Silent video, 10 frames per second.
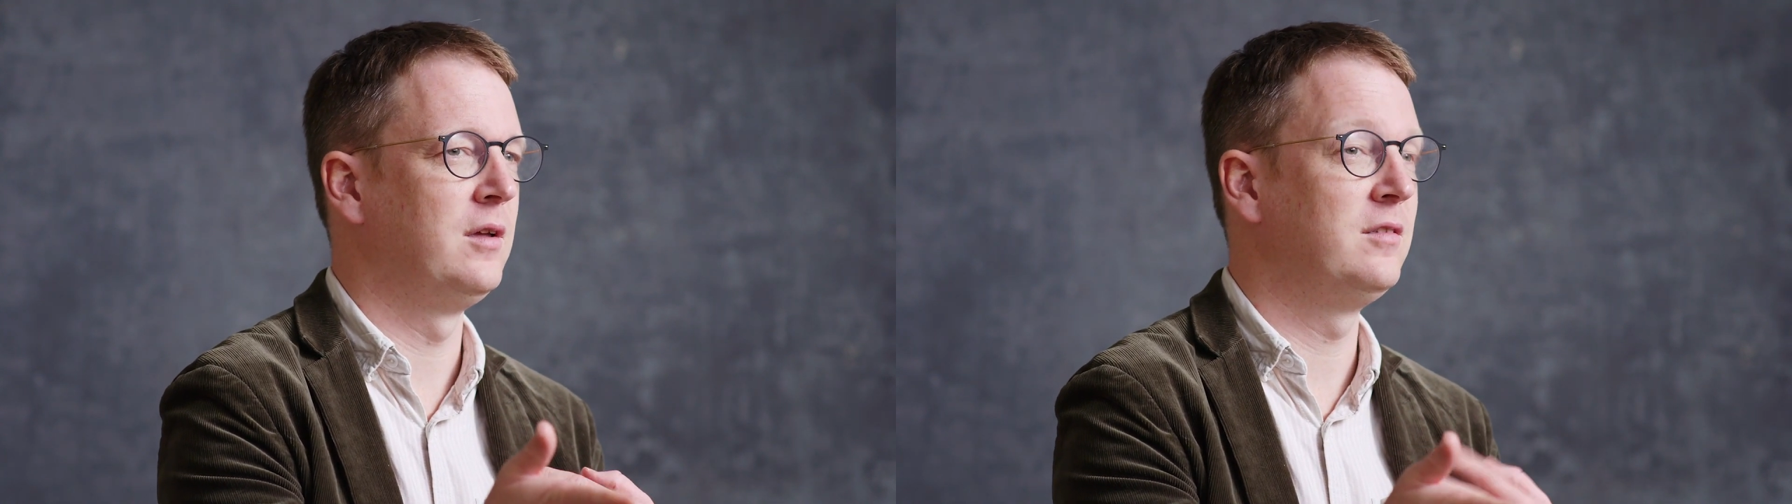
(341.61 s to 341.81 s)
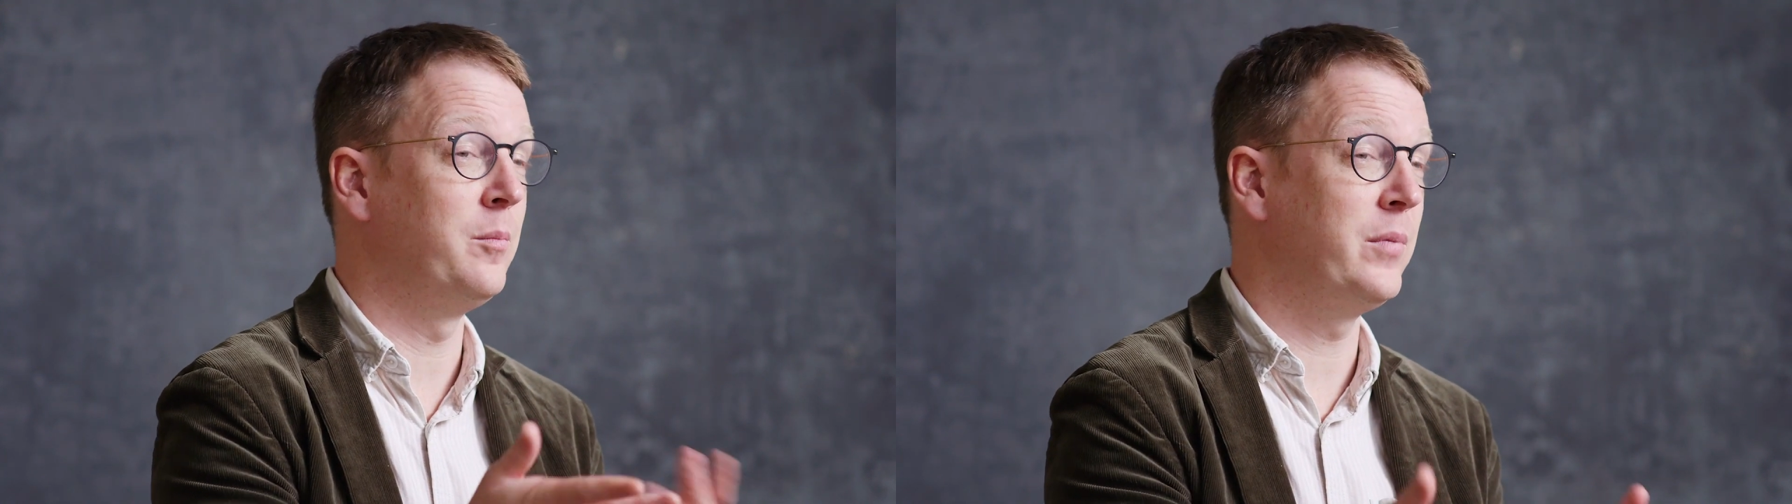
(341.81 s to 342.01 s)

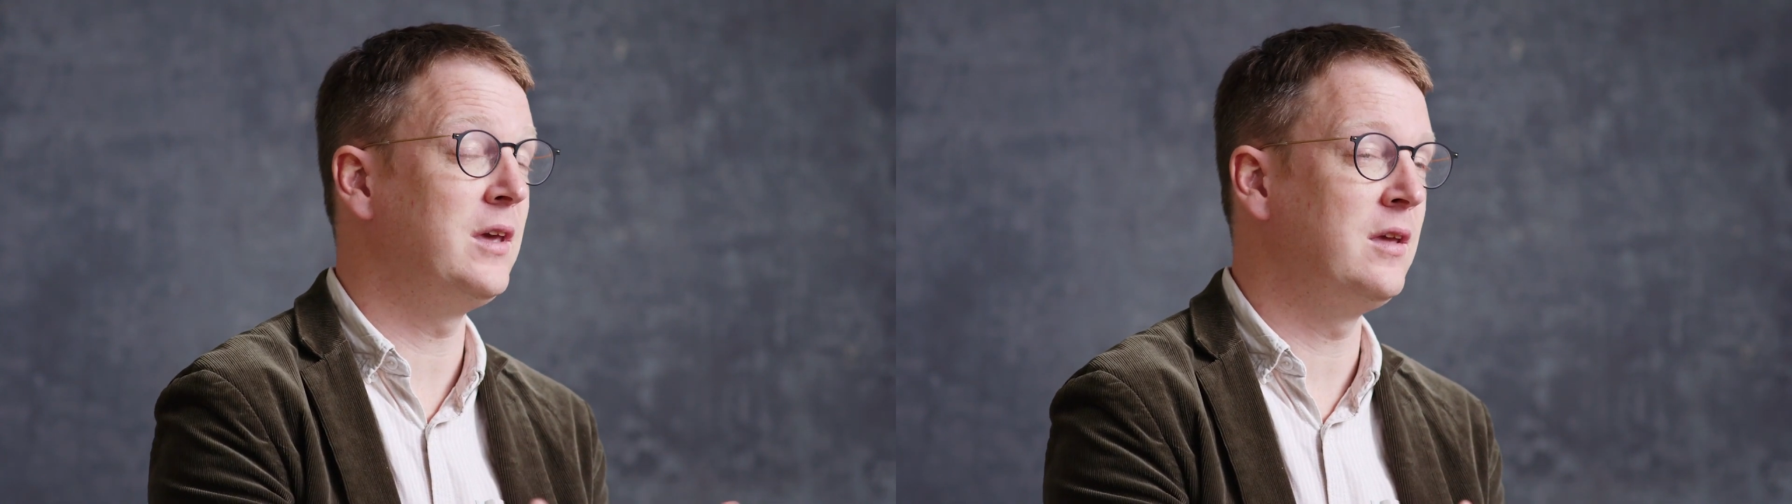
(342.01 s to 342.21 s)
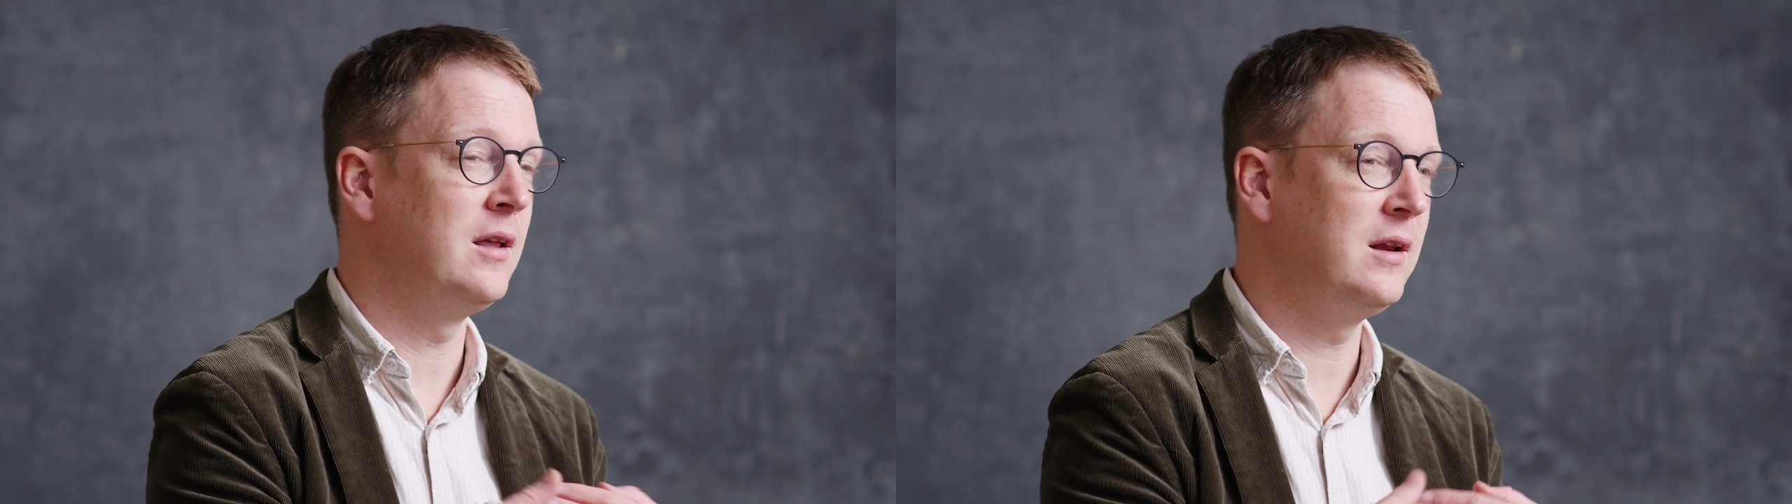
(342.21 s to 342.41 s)
to
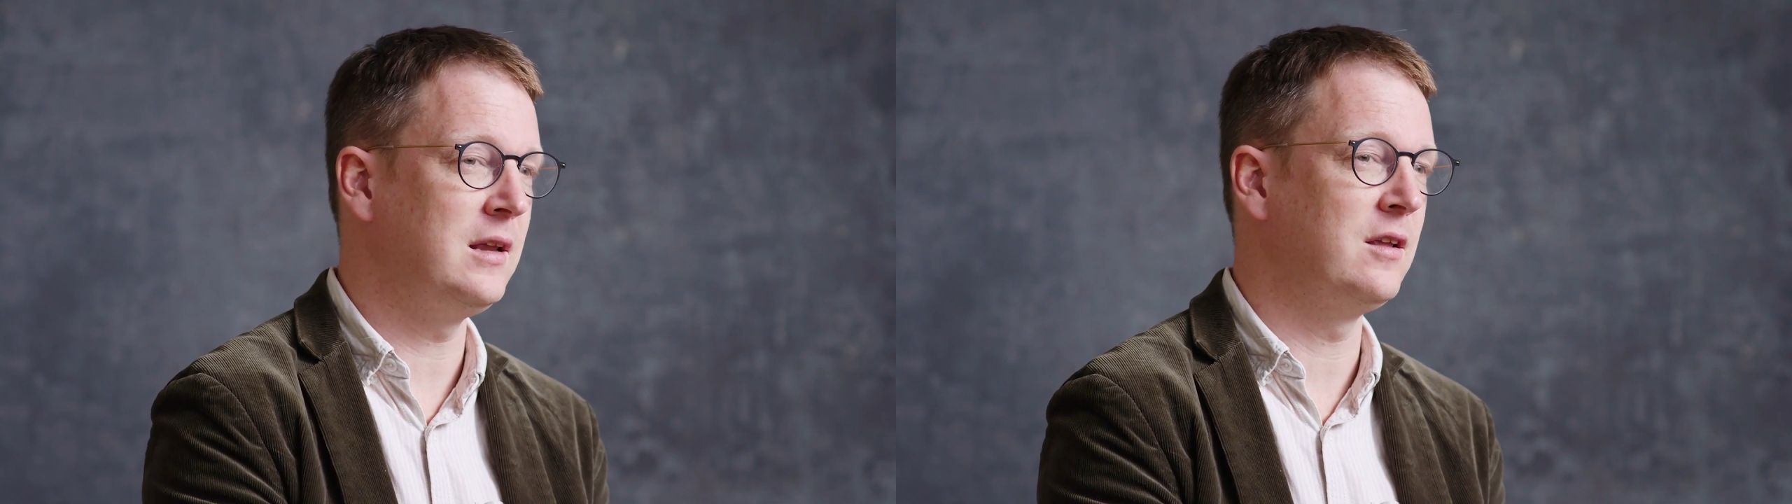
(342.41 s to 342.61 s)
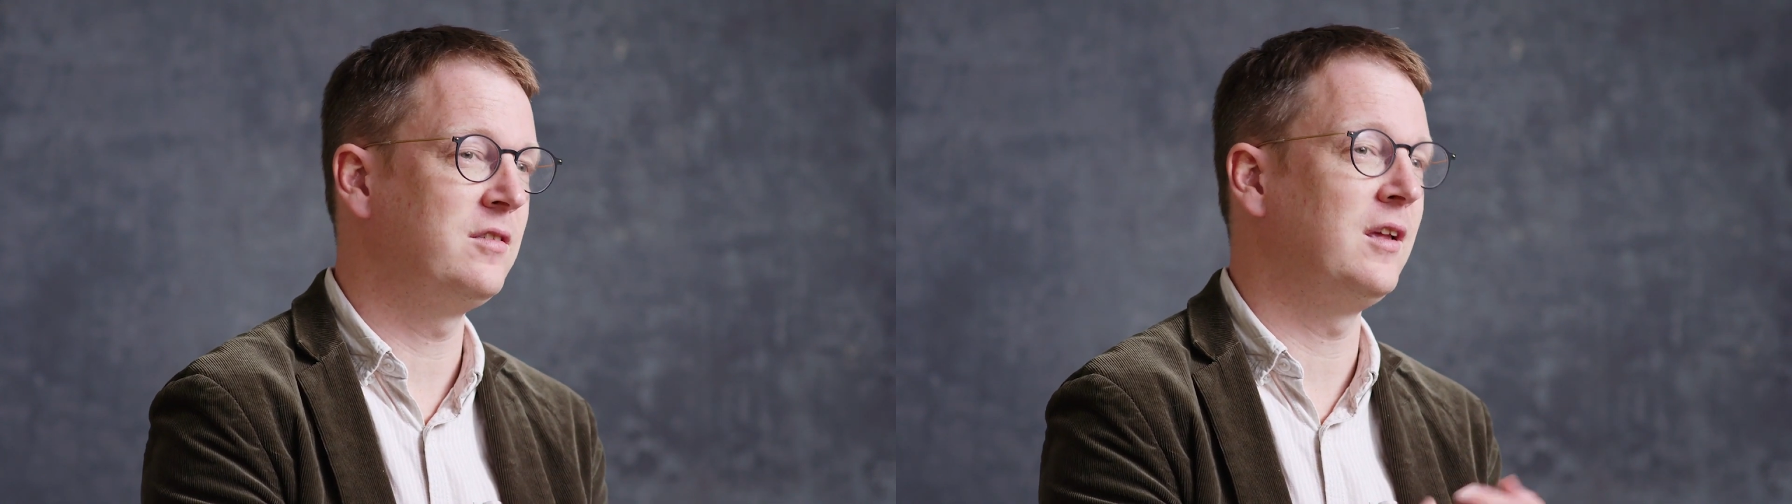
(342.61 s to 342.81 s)
be
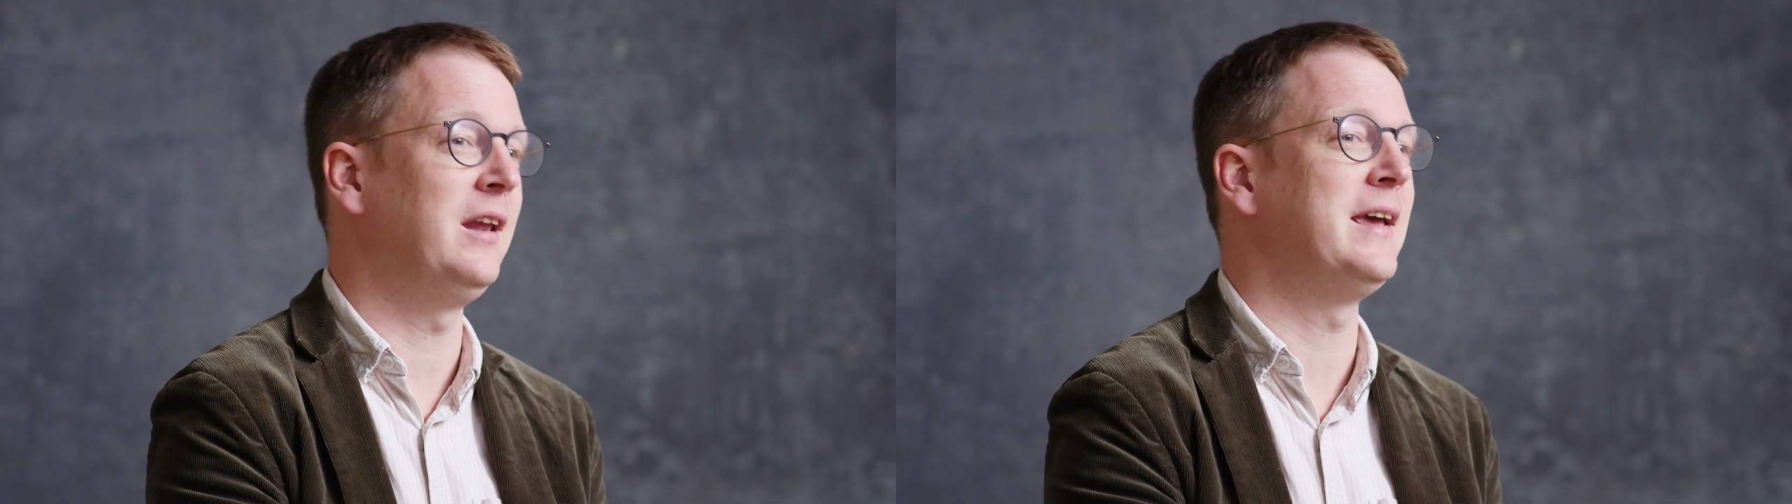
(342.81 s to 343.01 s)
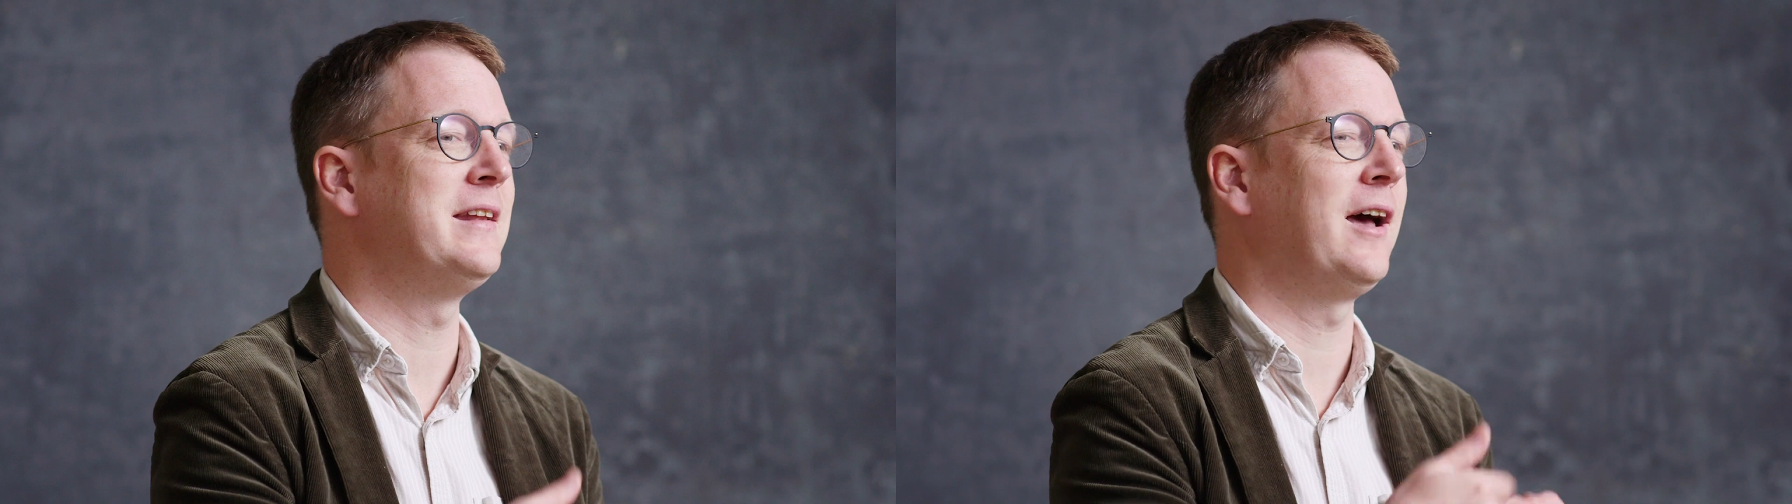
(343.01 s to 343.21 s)
leaders that
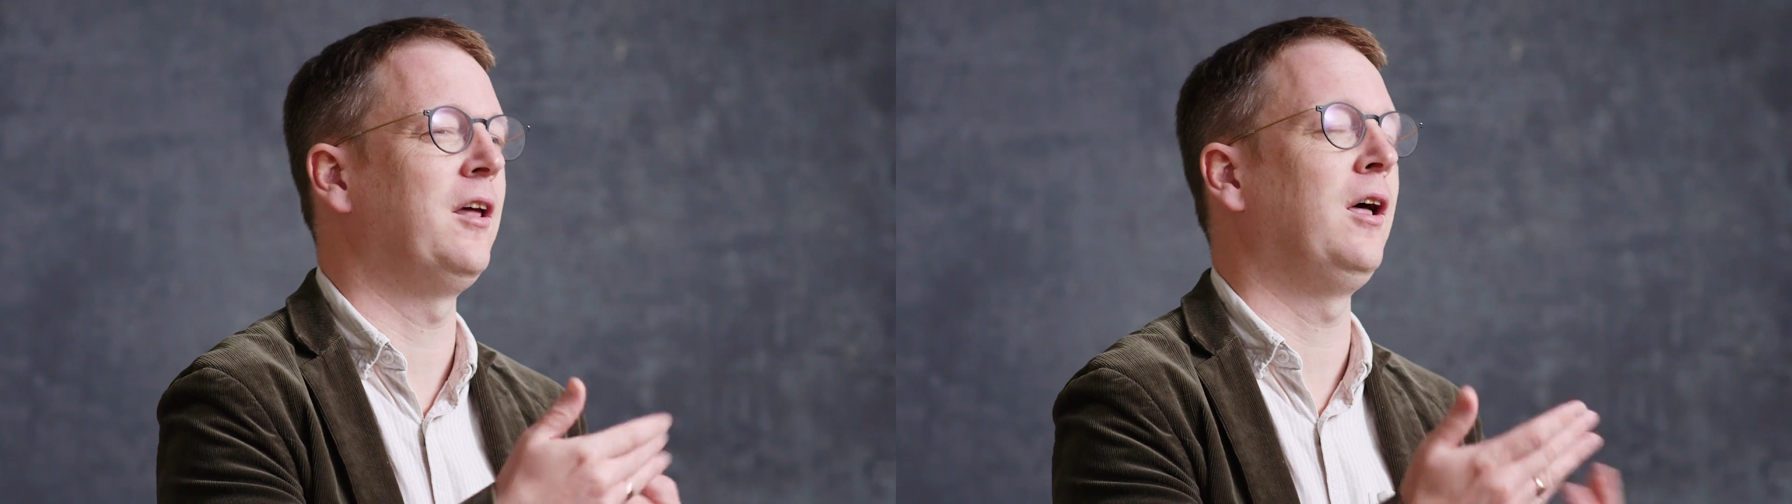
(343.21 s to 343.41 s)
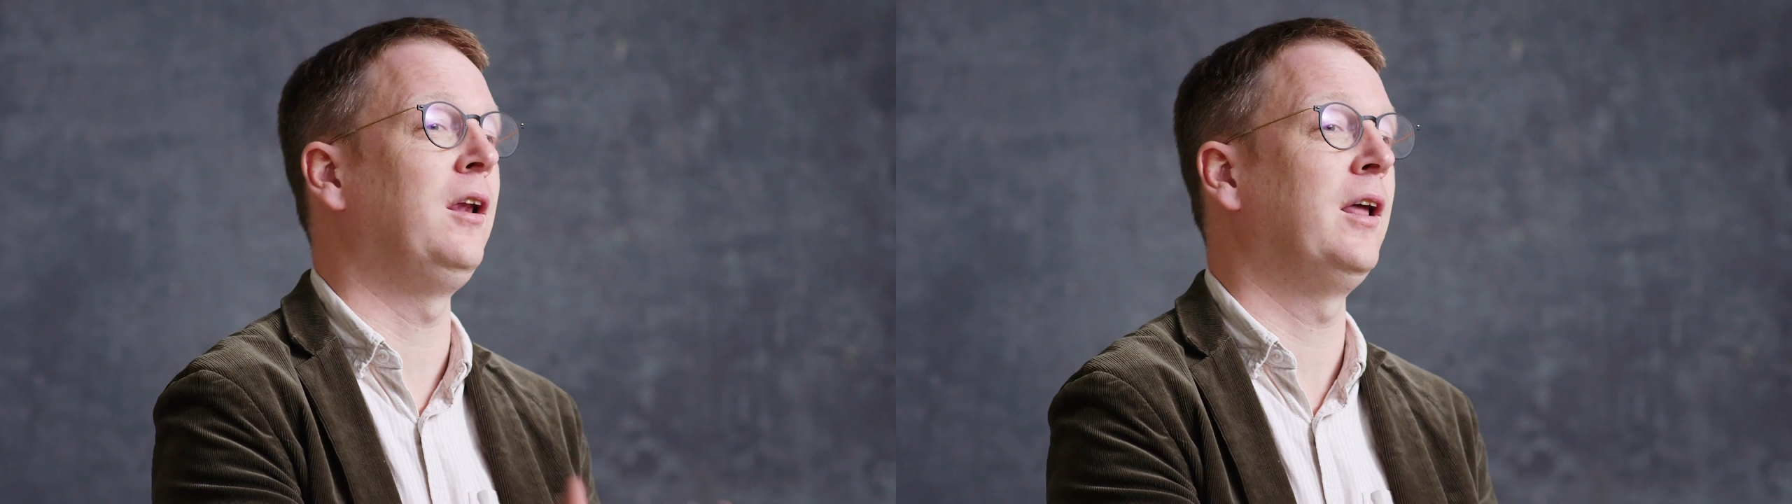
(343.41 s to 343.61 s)
lay down our